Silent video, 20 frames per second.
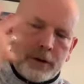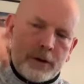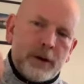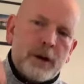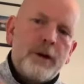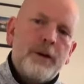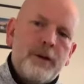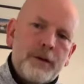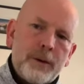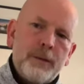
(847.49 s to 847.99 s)

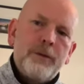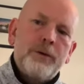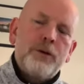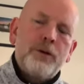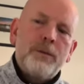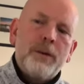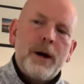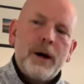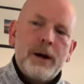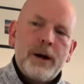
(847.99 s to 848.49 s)
can sometimes
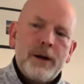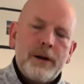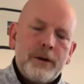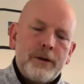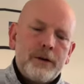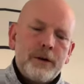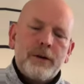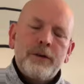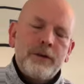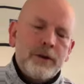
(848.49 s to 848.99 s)
go back in and
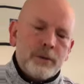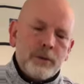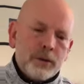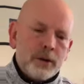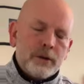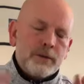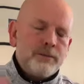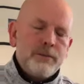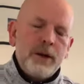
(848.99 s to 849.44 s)
sort of say, well,